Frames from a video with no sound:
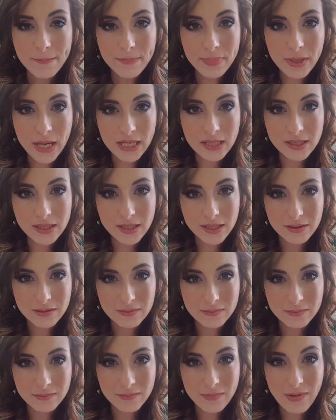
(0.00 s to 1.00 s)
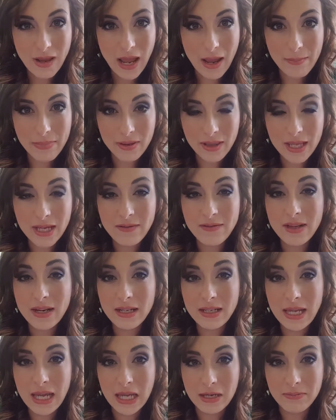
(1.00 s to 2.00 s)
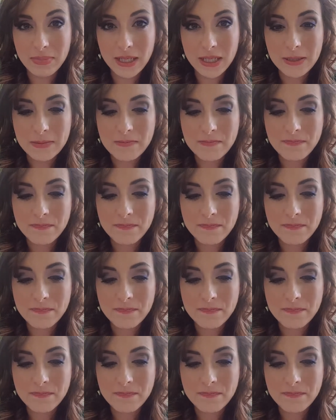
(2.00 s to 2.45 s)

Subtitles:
But I believe that it can be.